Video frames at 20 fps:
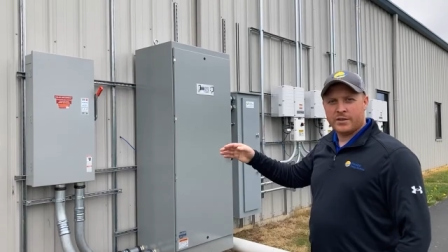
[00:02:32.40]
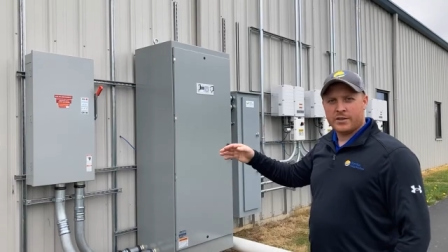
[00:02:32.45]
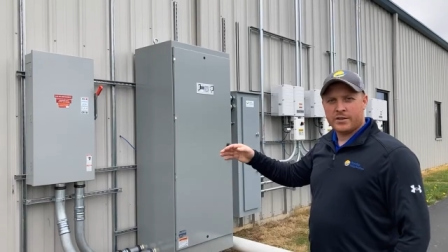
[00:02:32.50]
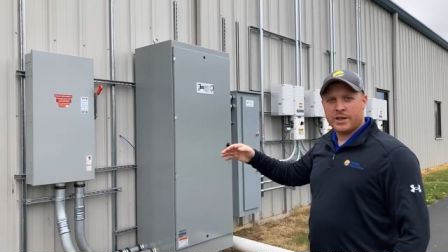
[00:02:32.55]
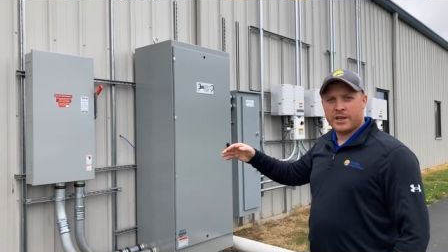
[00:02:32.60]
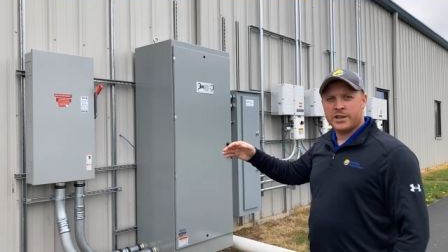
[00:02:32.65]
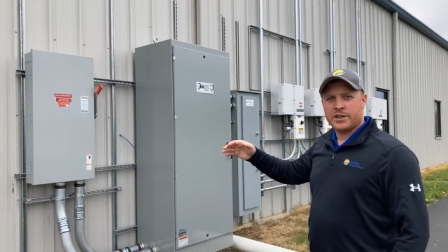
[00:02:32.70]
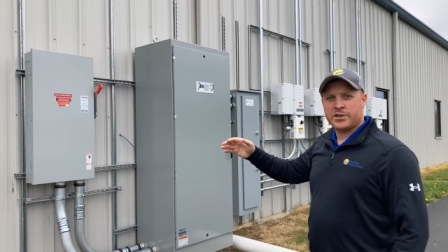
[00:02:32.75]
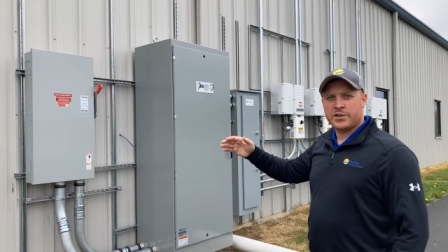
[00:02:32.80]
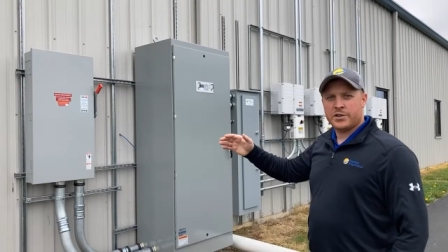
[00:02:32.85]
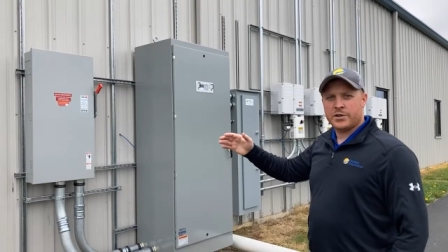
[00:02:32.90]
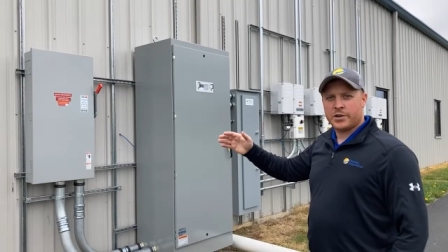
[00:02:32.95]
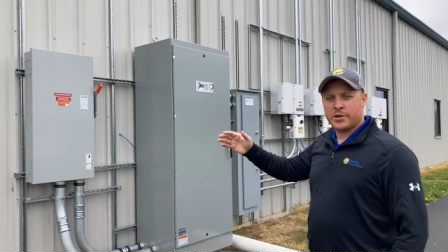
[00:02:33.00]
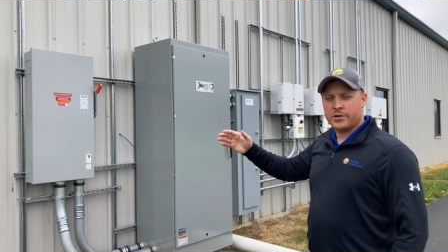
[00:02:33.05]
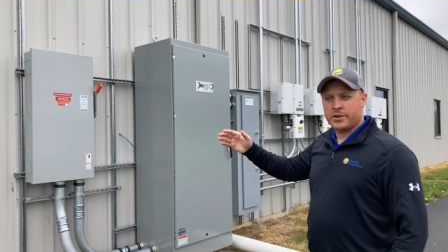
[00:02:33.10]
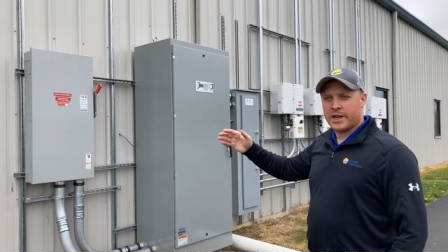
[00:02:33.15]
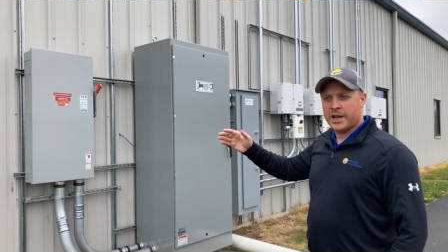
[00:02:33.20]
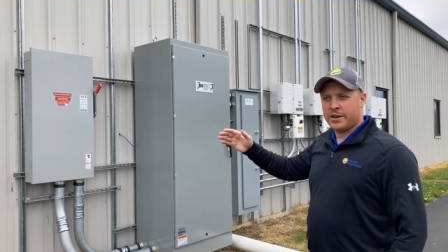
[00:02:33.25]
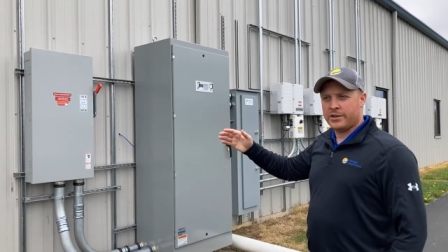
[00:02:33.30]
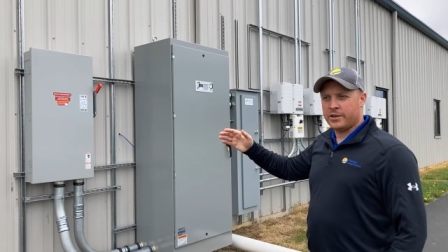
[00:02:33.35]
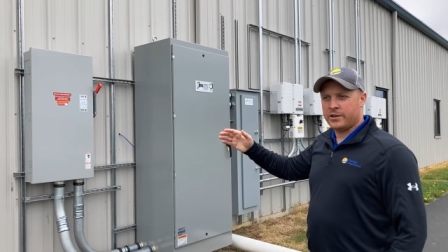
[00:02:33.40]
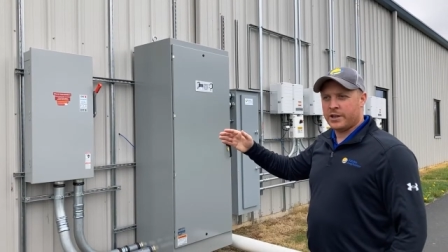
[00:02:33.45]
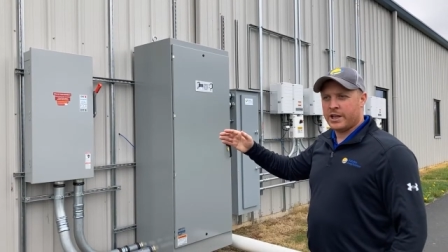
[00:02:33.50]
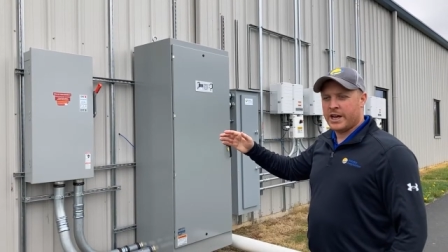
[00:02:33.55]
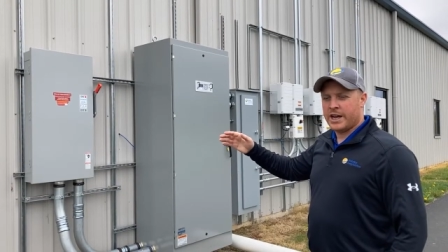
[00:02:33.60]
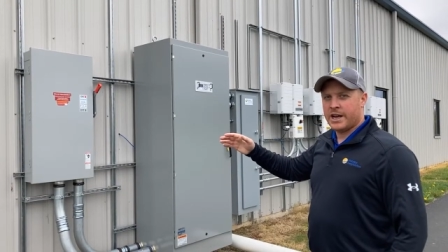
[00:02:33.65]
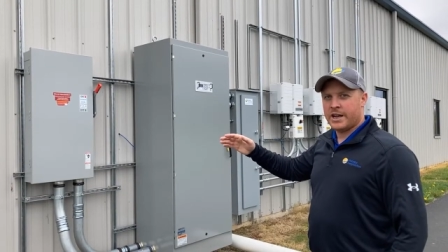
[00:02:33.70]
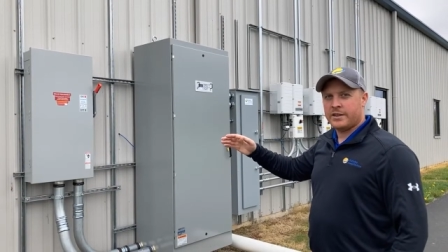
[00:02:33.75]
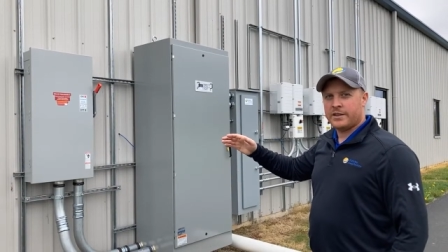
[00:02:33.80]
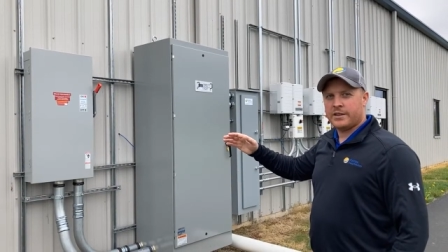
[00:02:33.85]
Then as you go down the
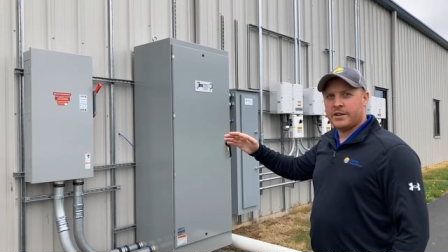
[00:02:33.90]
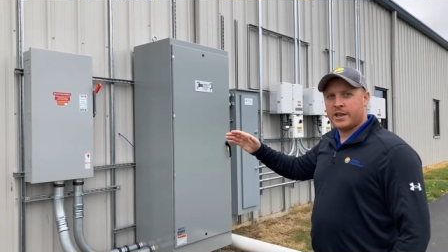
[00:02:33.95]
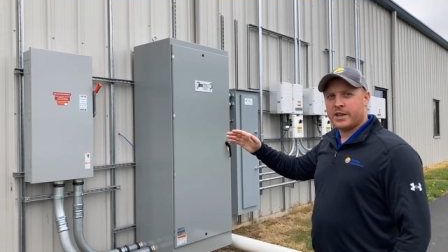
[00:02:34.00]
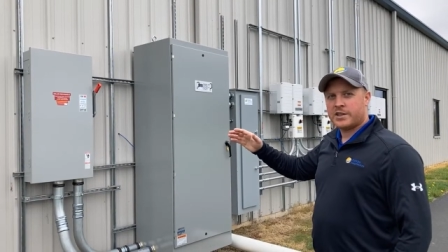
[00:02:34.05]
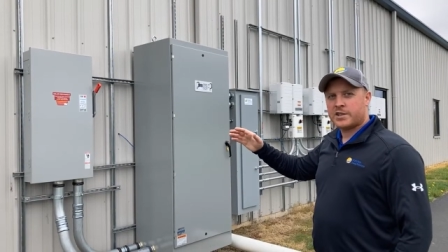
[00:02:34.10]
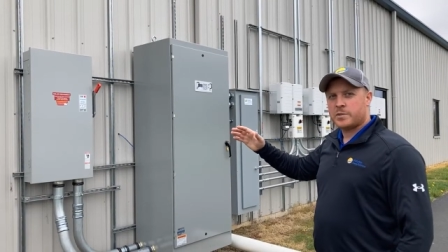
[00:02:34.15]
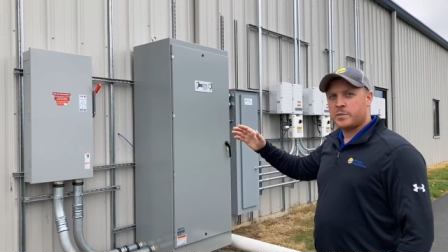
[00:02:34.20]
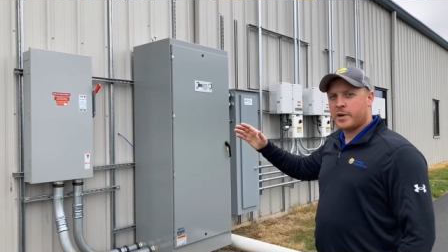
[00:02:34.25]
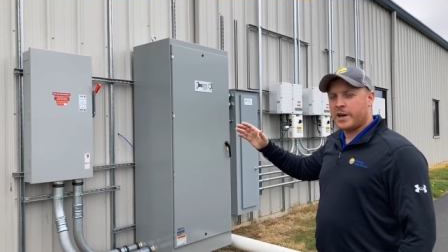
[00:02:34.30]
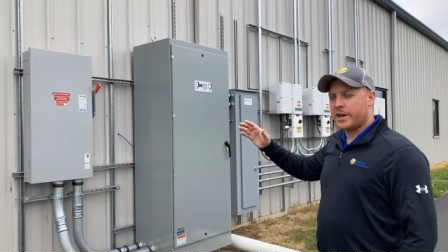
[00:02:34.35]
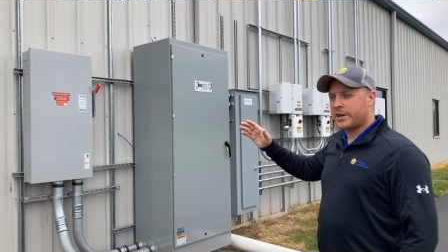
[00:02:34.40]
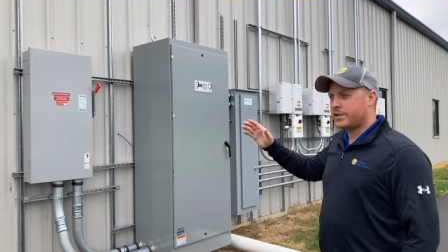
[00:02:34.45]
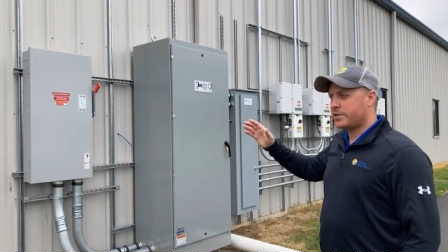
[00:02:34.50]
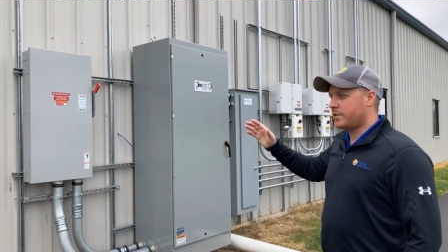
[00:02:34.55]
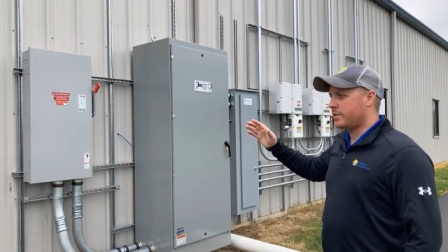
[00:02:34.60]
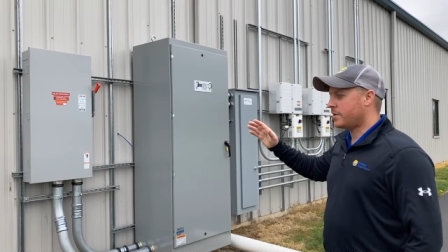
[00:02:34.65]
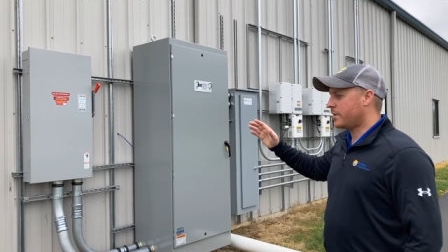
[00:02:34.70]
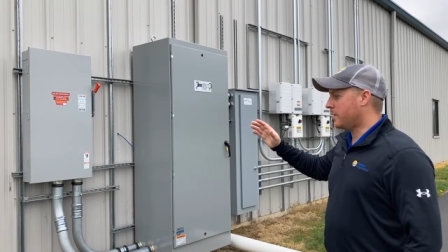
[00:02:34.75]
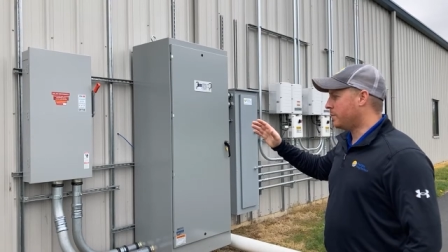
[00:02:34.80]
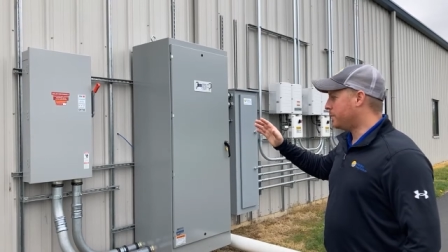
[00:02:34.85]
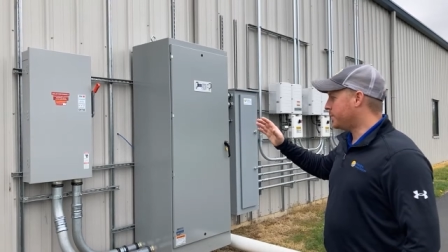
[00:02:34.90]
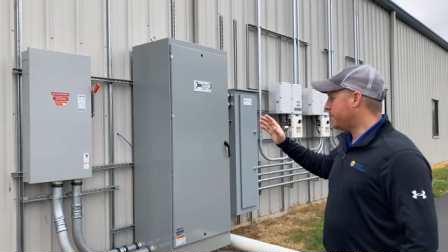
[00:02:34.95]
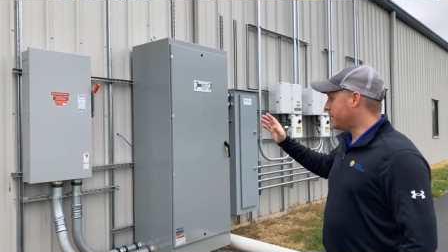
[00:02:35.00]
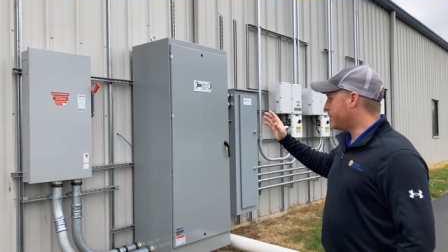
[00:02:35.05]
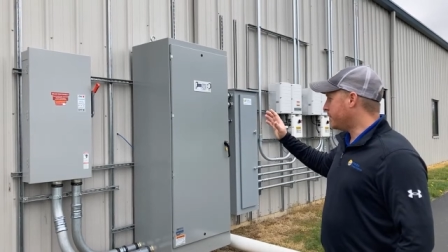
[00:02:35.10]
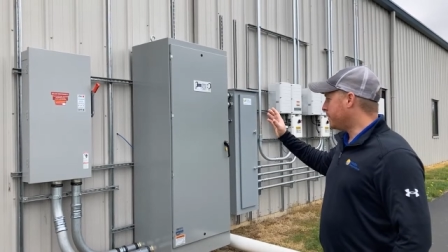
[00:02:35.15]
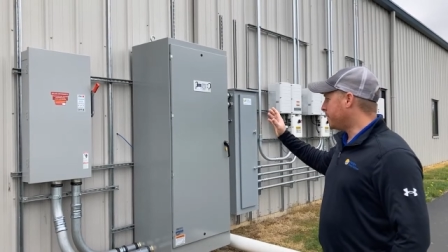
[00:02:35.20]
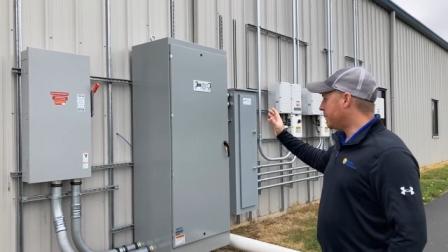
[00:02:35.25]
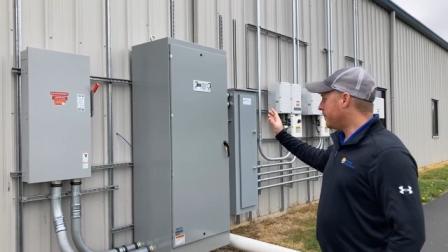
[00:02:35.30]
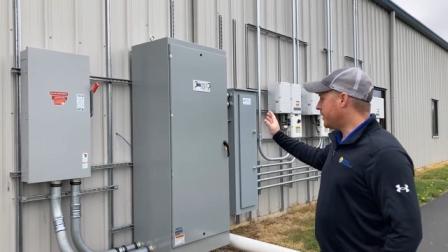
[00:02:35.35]
line, the next box you come
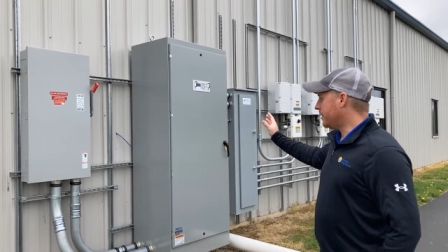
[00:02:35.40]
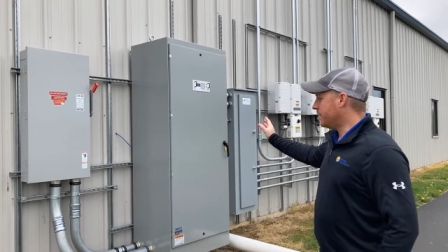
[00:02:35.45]
to